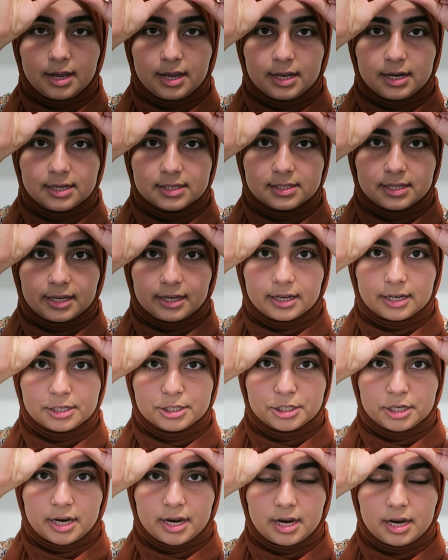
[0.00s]
it is like a
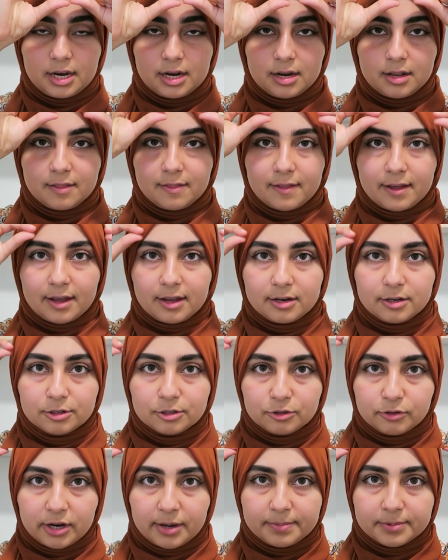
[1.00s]
chain
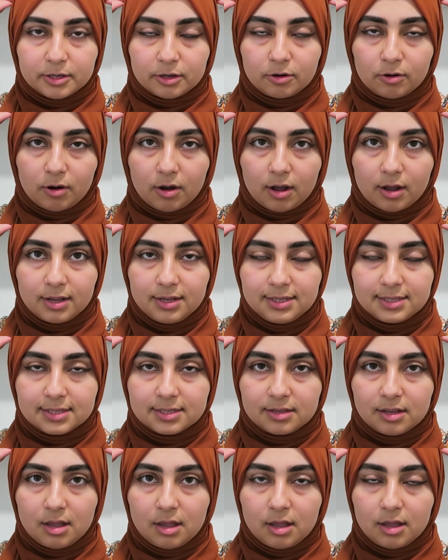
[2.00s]
that drapes
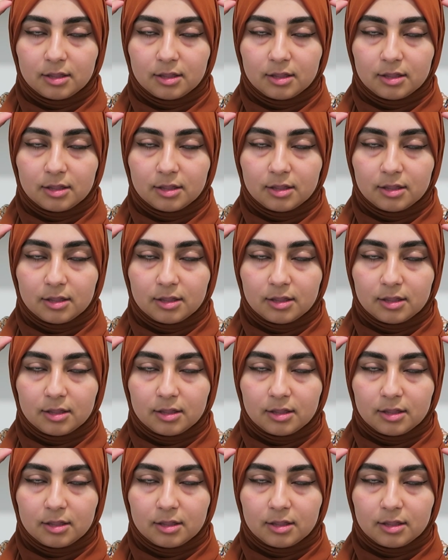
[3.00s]
across